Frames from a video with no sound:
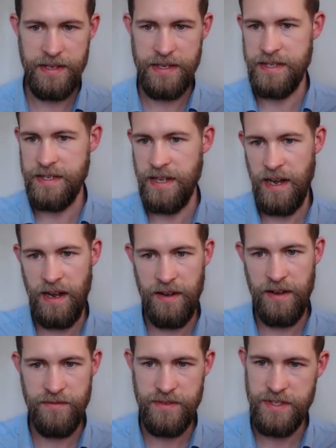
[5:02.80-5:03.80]
needs to
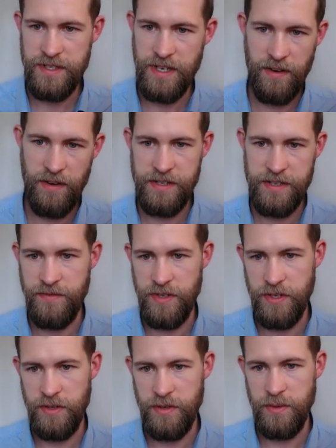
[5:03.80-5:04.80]
have direct
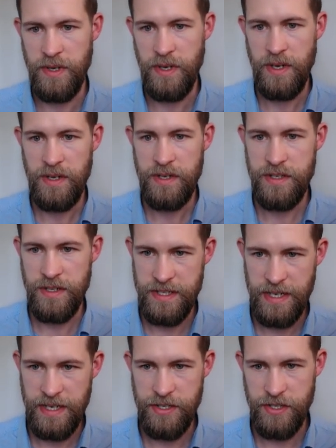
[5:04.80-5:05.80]
view to the
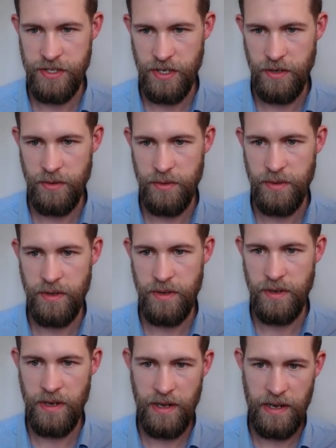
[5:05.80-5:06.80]
danger zone
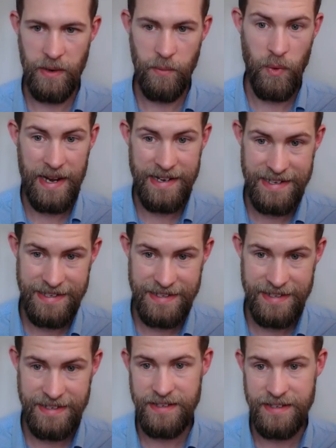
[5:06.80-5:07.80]
and where
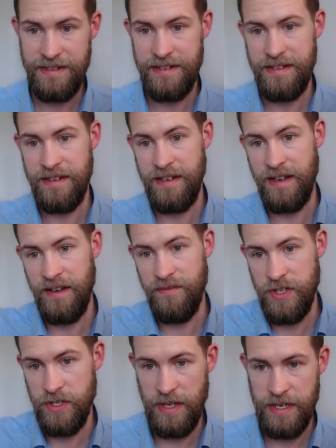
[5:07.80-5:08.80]
needed,
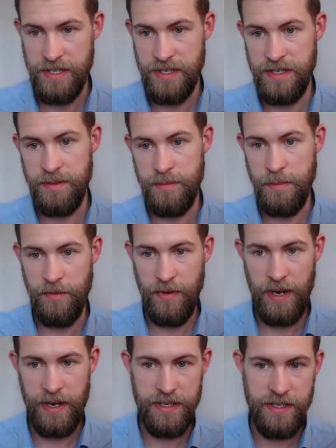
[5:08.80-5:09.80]
visual aids to be
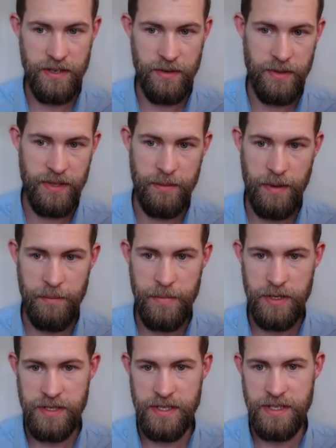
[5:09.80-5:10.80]
provided. So we're thinking about
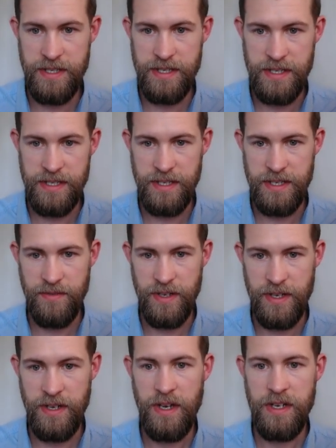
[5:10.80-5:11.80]
mirrors,
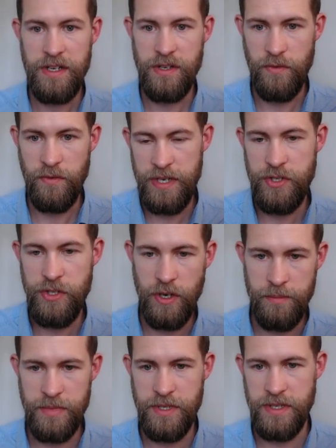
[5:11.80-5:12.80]
CCTV. So if we
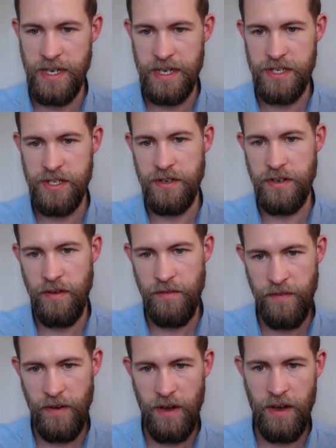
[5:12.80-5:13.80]
jump to section
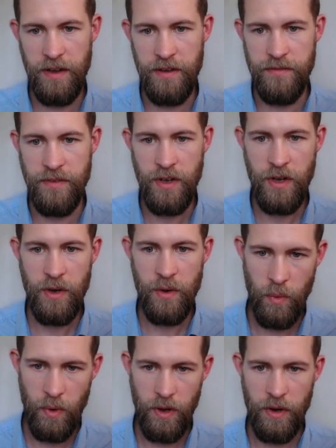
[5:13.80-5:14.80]

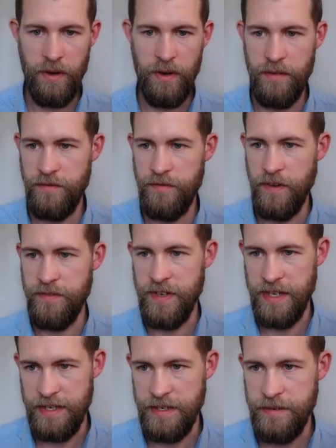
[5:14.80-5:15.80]

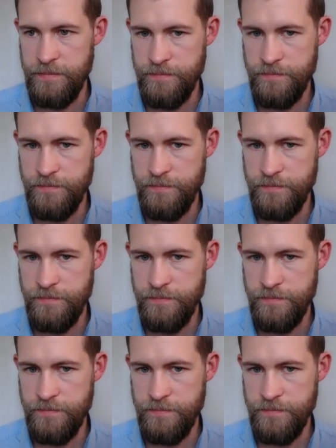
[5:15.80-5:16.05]
5.1.15,